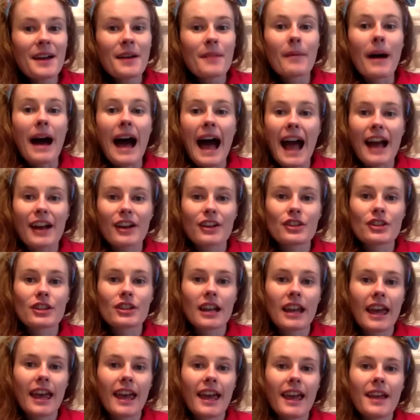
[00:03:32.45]
But
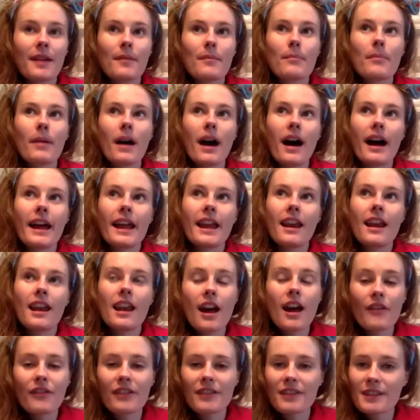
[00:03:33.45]
actually, by
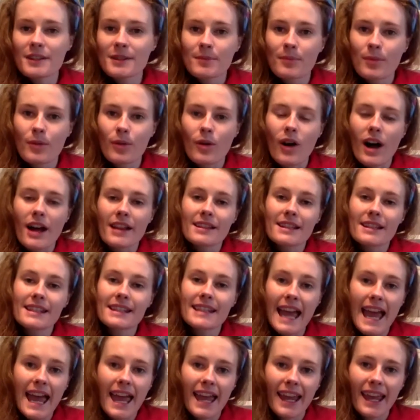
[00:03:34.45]
loving the sport and
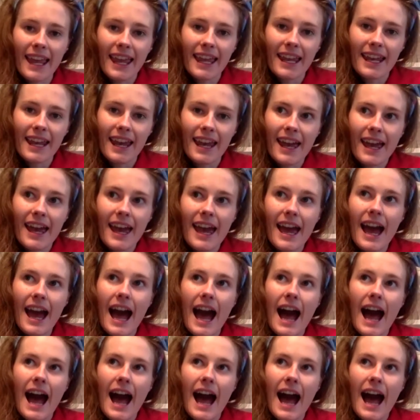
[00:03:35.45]
staying in it